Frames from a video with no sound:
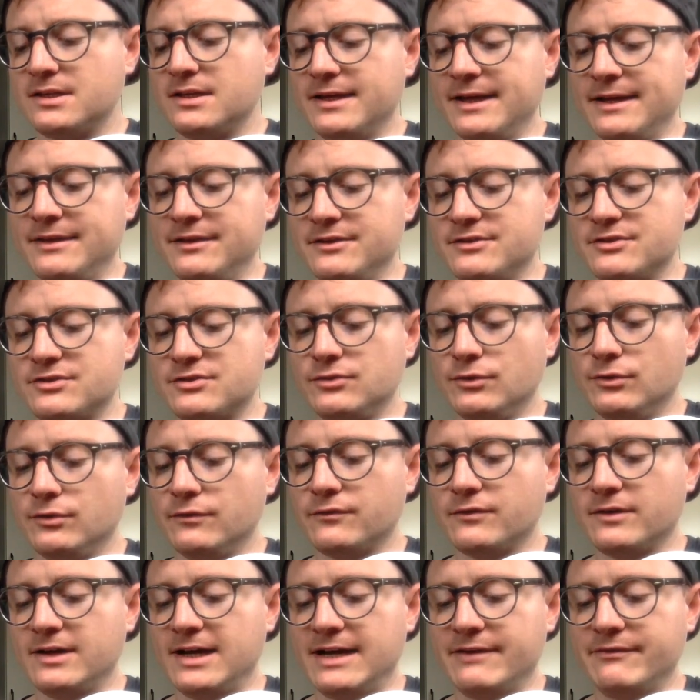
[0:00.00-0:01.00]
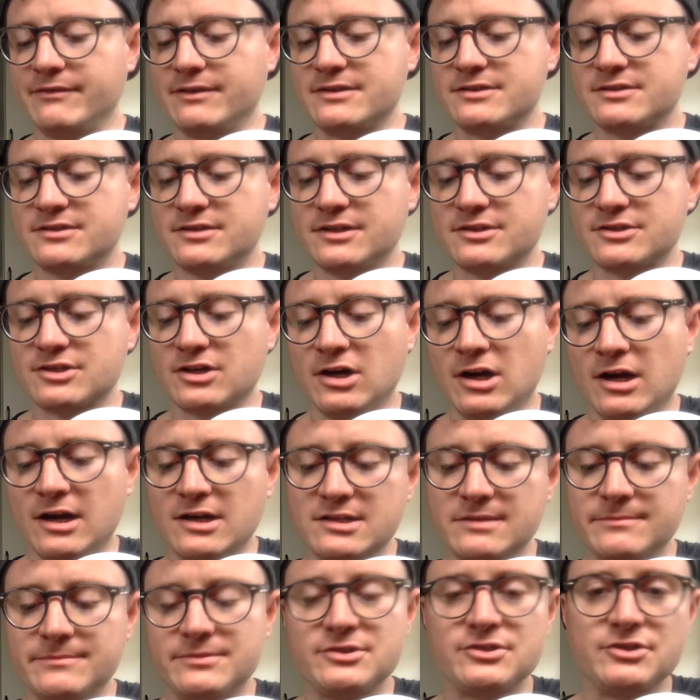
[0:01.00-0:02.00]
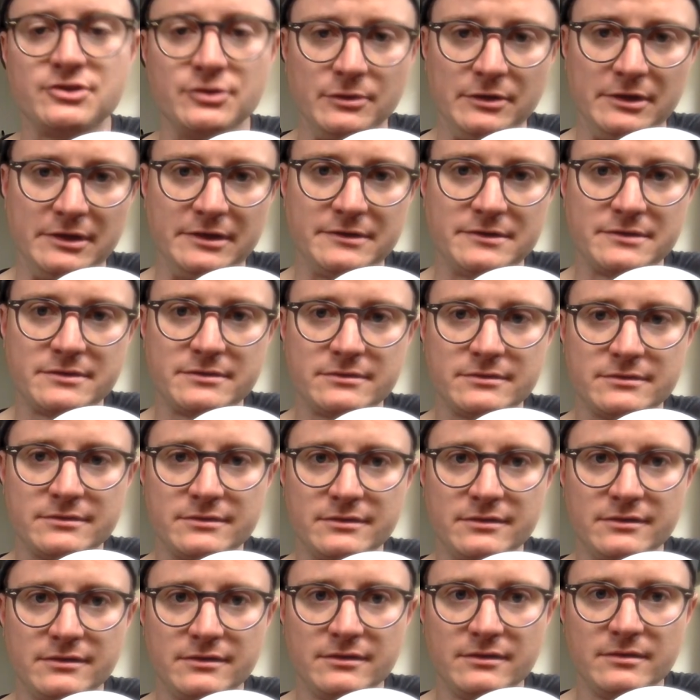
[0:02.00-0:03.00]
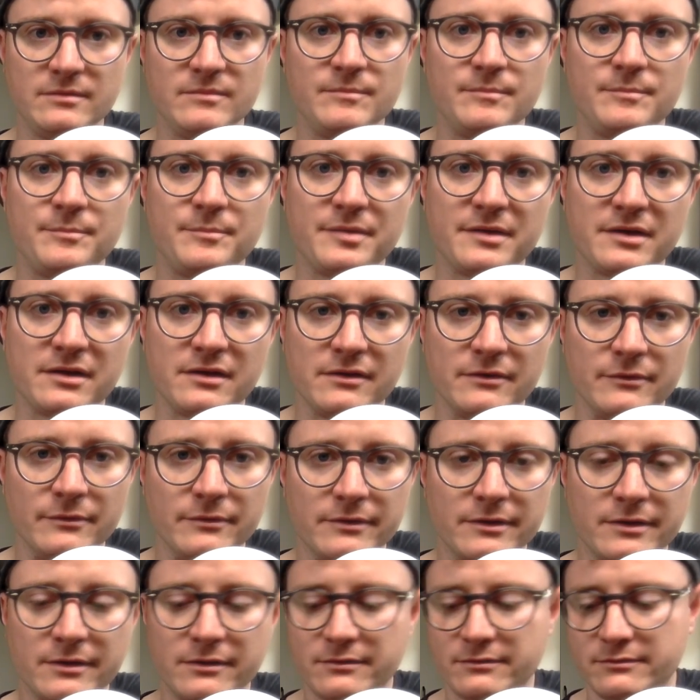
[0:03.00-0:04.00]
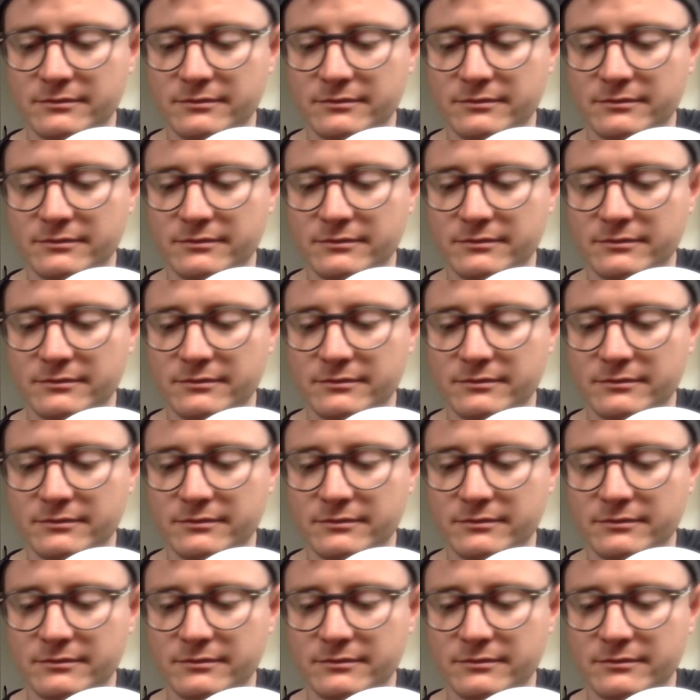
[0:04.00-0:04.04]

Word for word: and the school for having such awesome students. Puke.